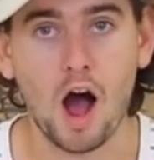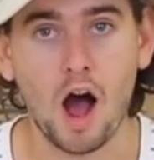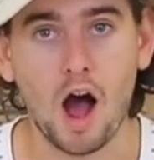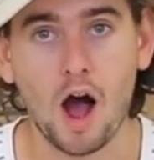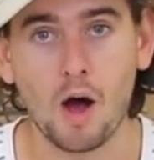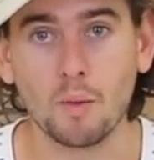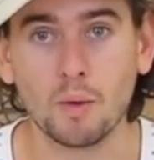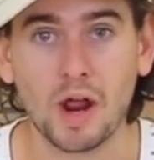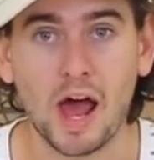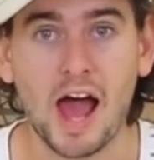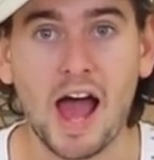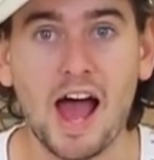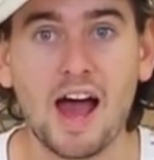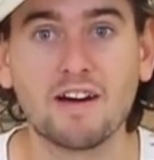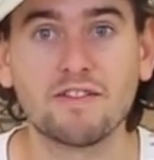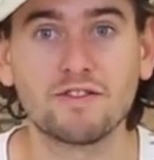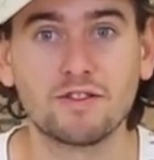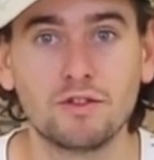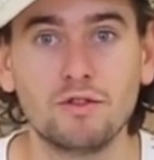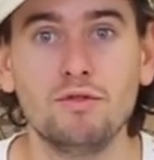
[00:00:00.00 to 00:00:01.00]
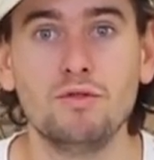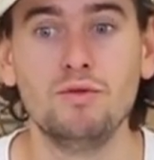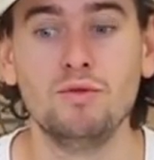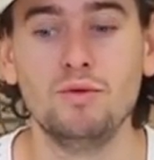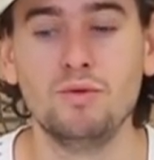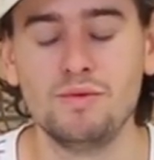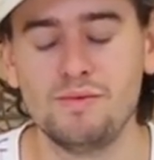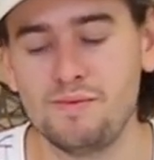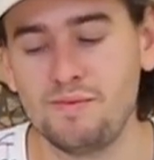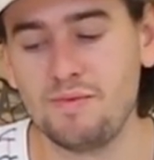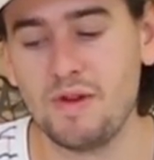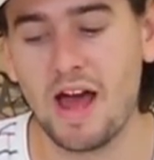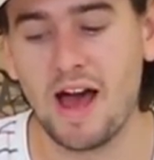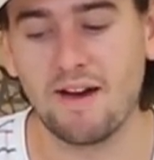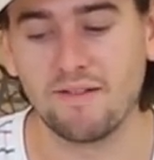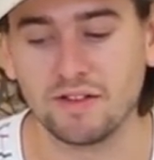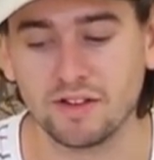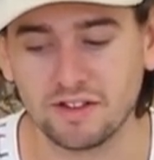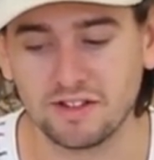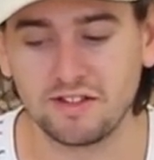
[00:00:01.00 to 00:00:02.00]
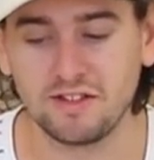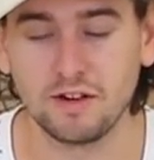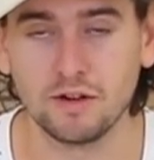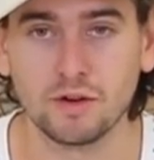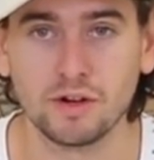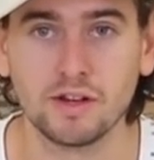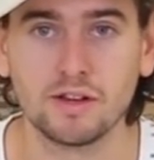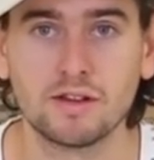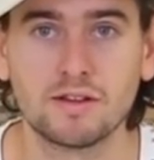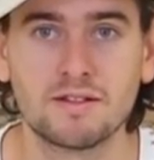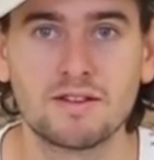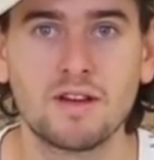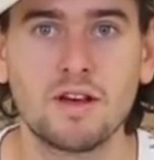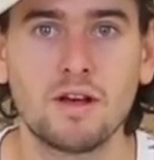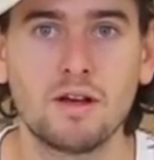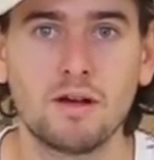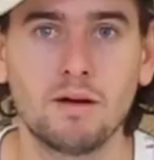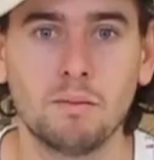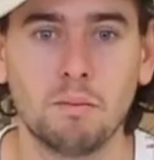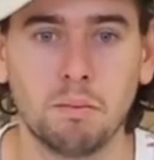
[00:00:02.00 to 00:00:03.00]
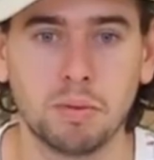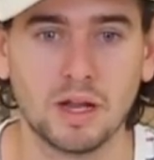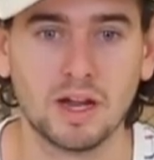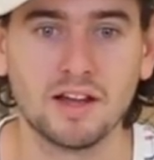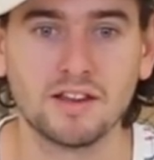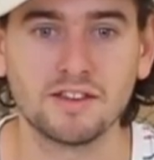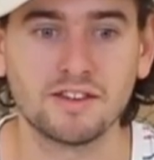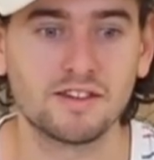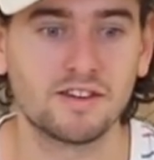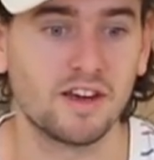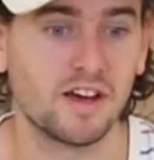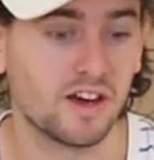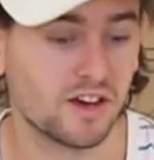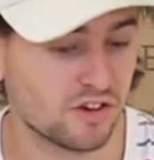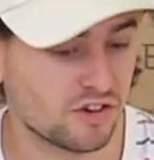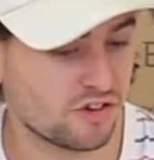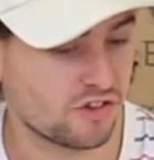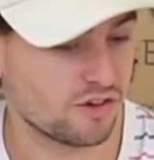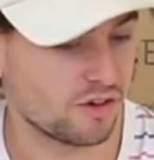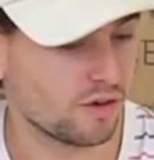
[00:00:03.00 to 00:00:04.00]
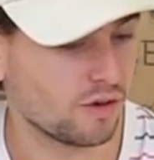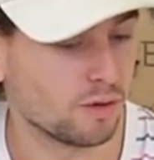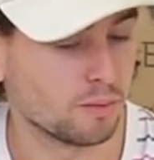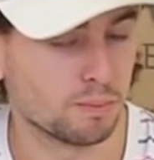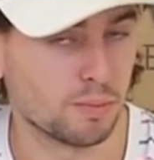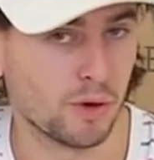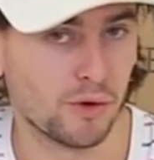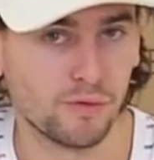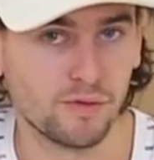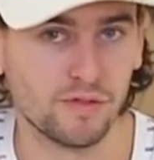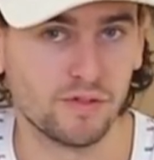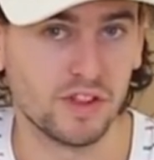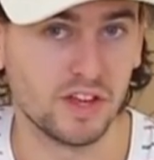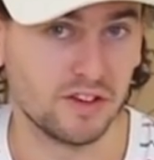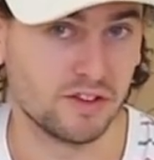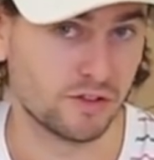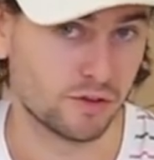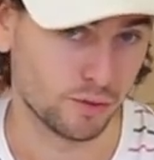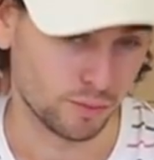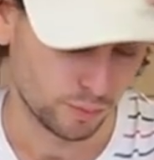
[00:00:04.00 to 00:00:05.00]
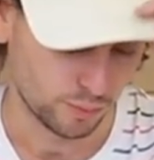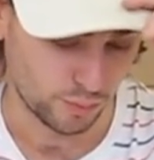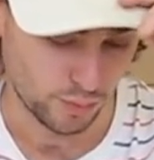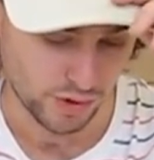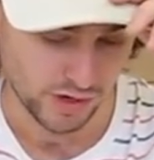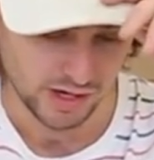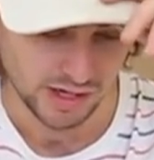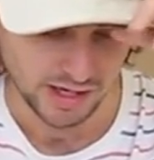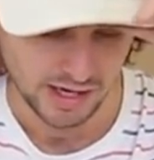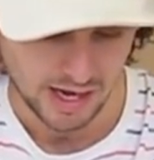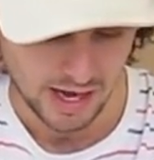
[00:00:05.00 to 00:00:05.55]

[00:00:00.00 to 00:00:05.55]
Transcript: I would have to have a serious blunt sesh on both of these to really